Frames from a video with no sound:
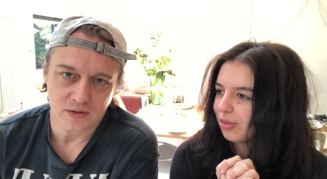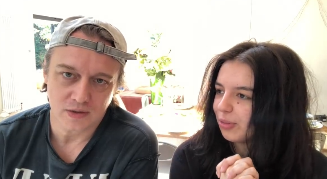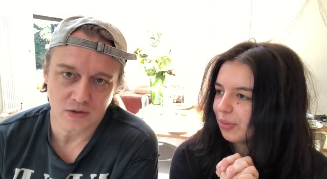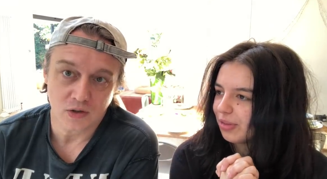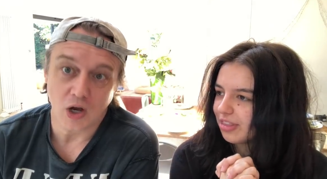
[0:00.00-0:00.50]

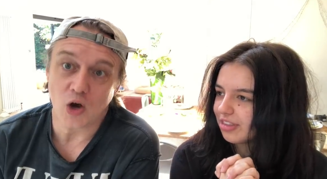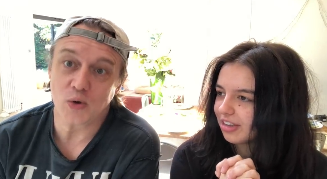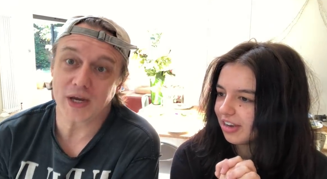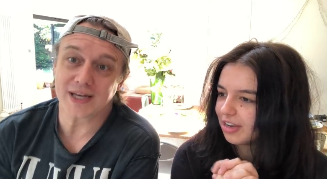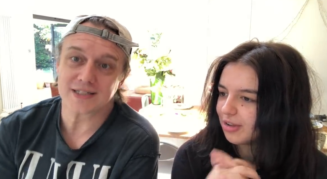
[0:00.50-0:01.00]
Speaker 1: north?" Oh
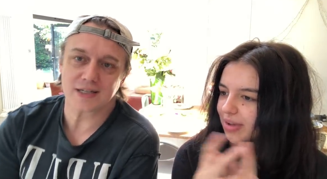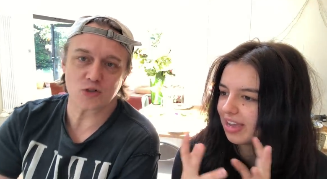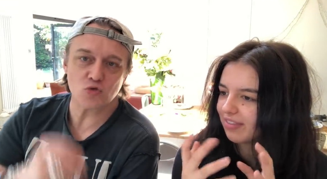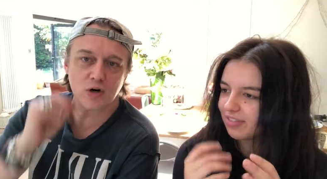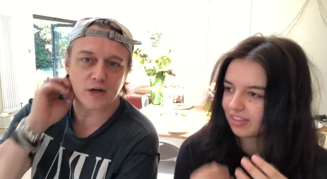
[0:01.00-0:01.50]
and yes,
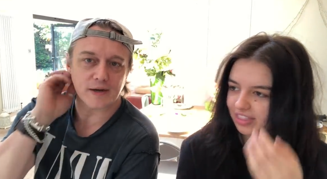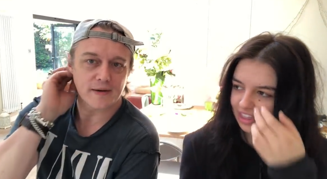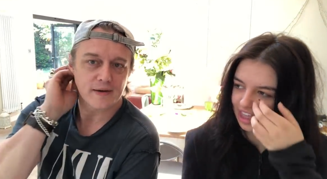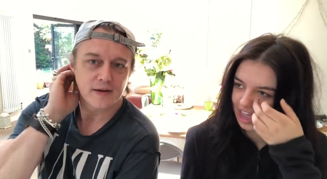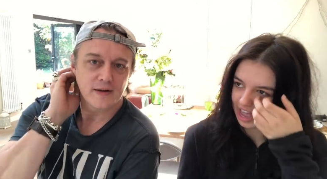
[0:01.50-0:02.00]
that's right.
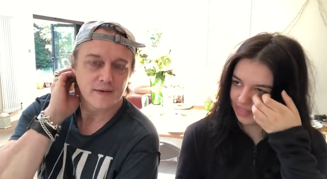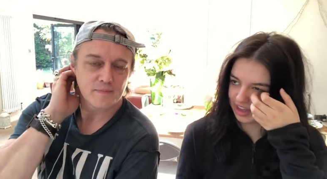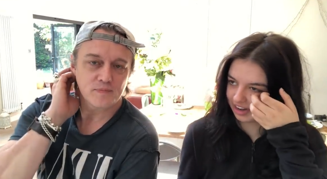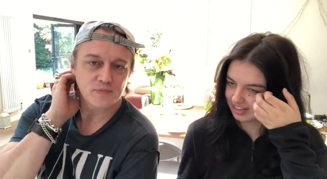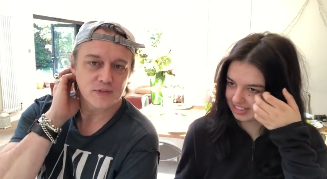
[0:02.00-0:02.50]
And
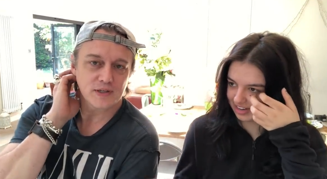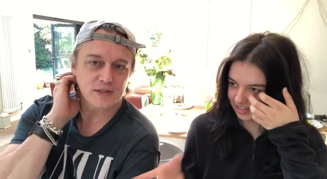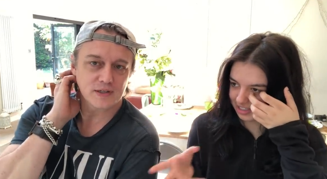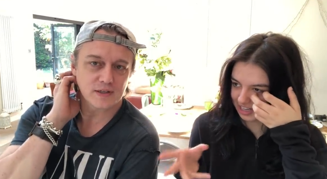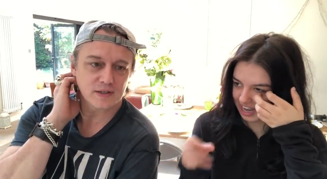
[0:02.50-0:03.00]
then like Daenerys
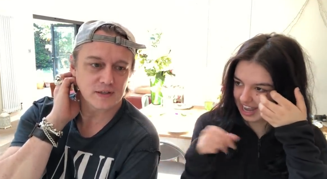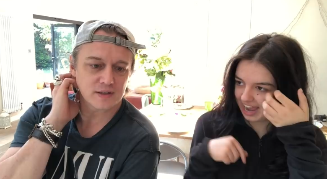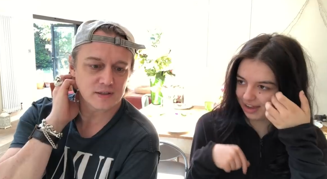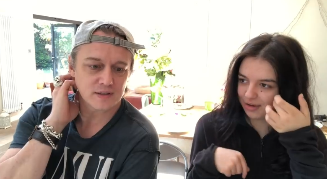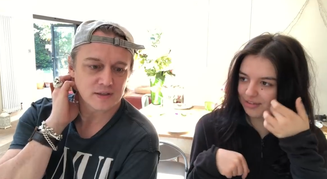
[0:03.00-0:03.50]
just like
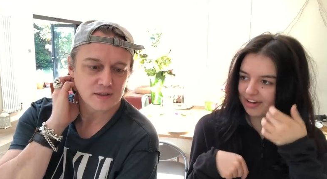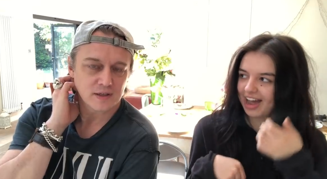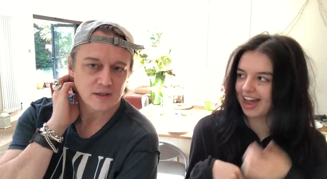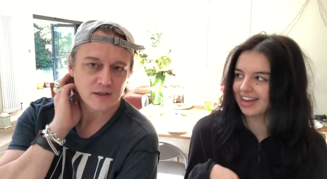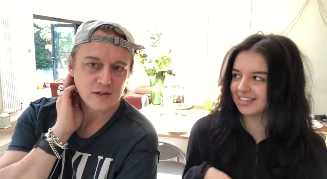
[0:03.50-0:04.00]
let go of her
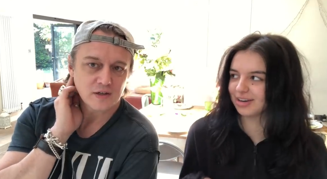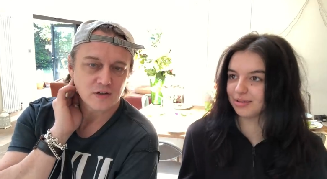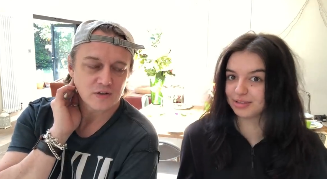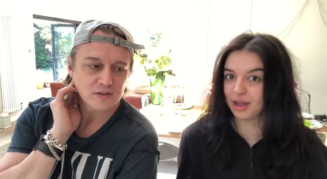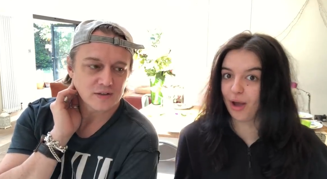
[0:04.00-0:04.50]
hand, and I
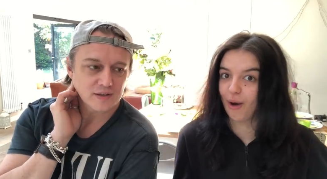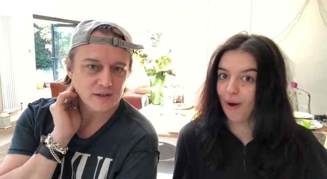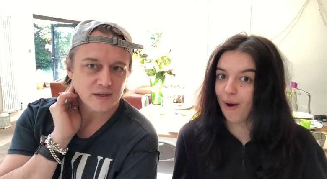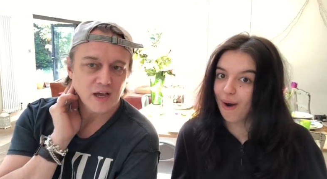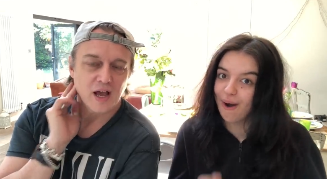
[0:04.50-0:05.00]
was like,
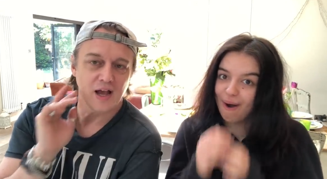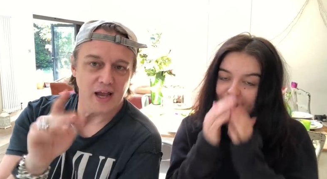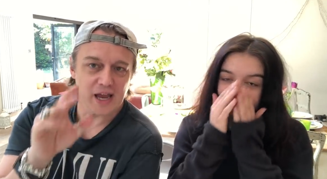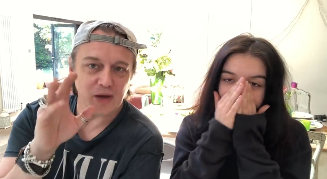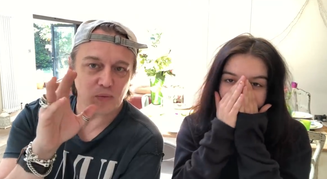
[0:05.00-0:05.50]

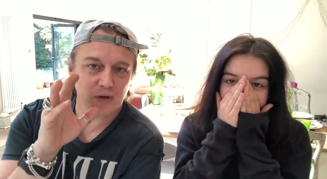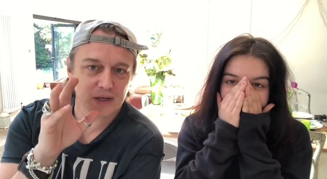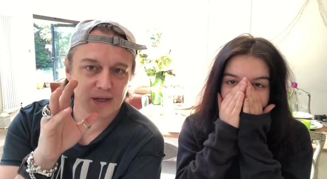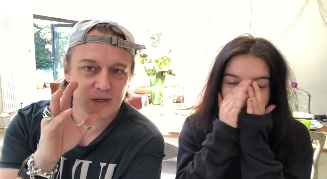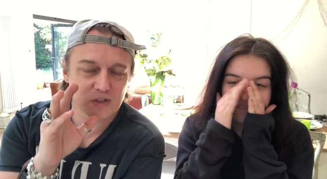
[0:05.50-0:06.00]

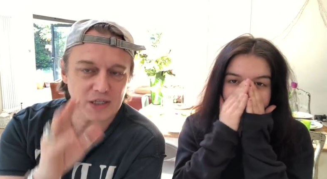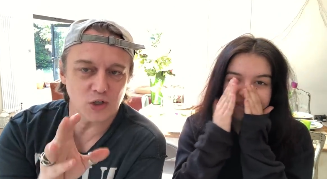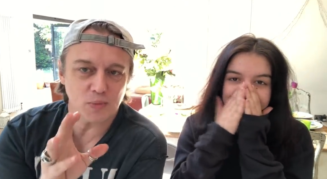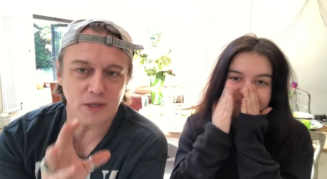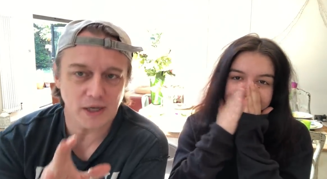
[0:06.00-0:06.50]
"Oh."
Speaker 2: It's a
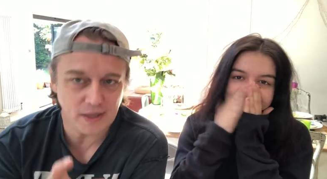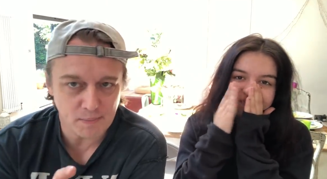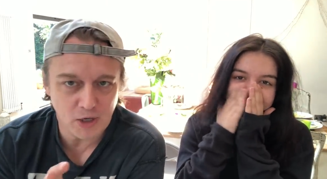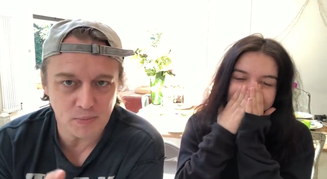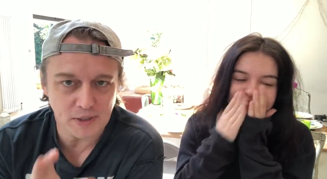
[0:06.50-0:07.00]
little bit like that
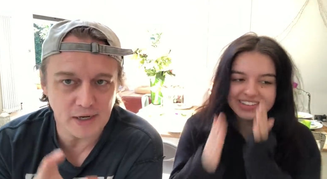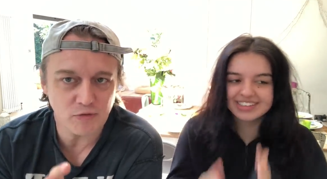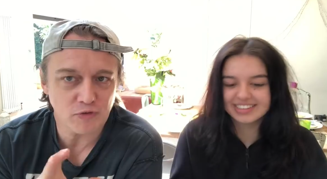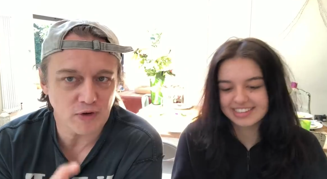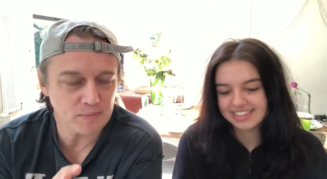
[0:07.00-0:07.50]
moment in every
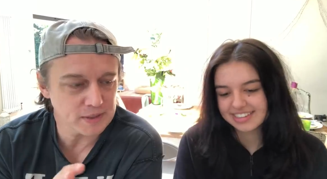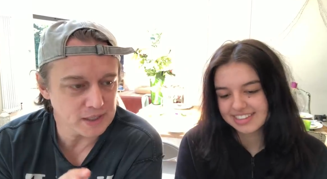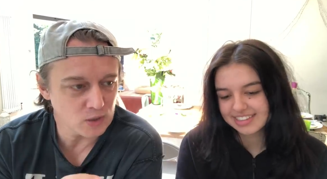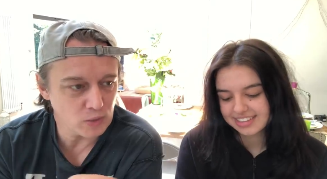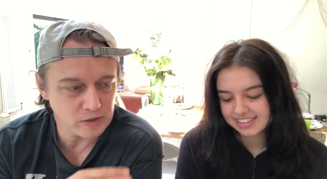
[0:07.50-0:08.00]
family
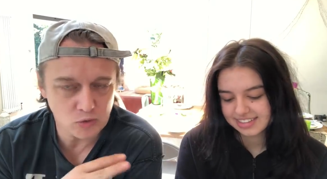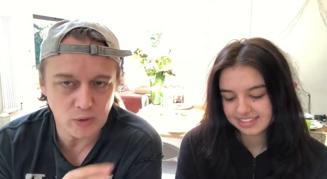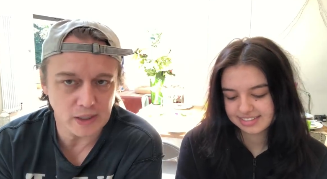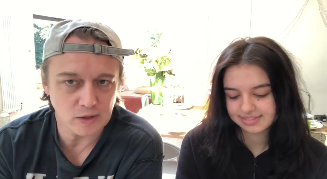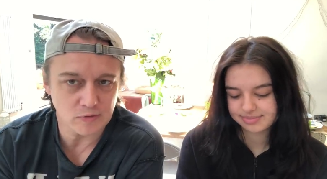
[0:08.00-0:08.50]
now where you're all
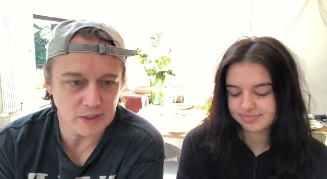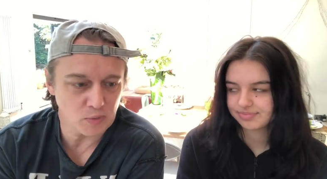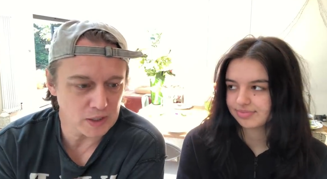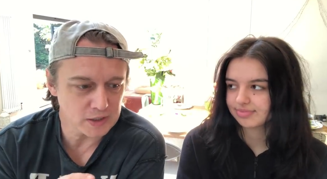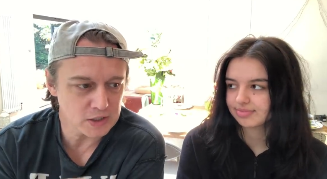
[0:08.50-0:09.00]
getting on really
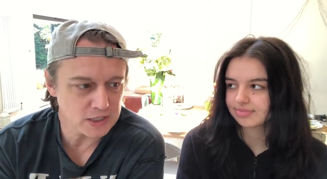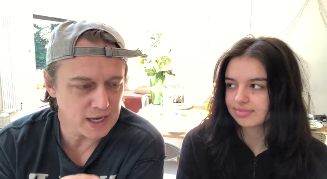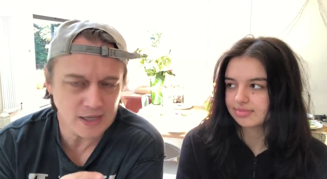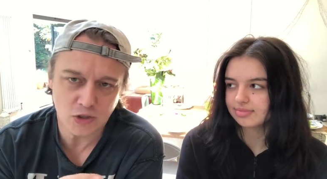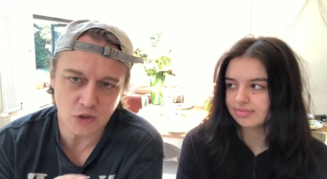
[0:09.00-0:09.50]
well, and you say,
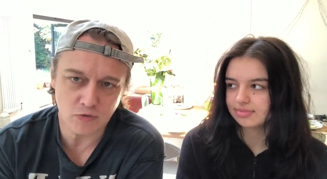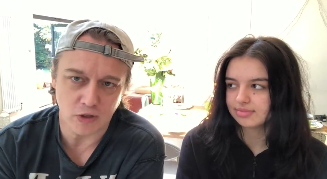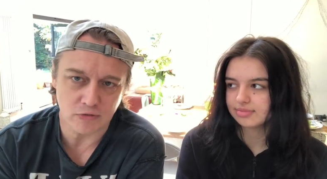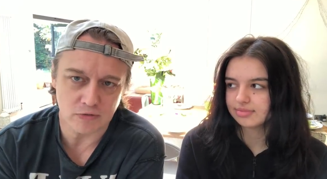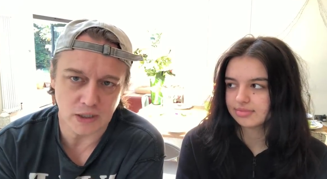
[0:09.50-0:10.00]
"How did you
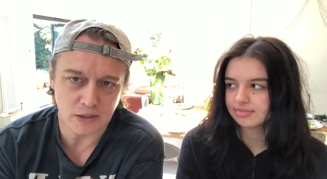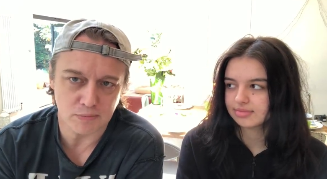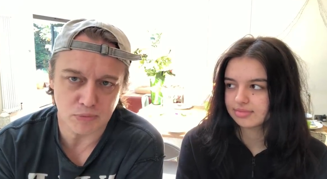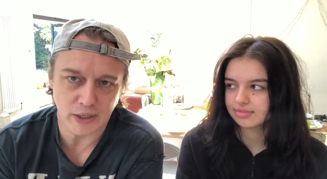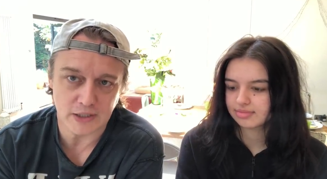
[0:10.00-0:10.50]
vote regarding
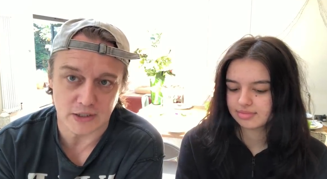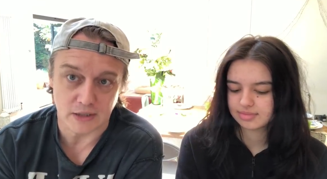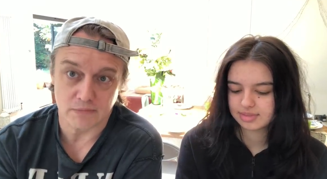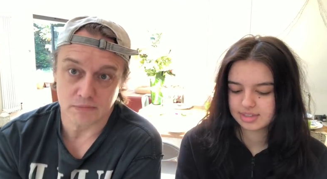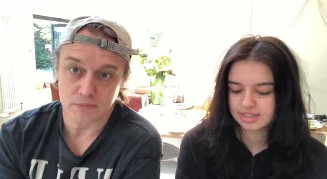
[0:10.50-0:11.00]
Brexit?"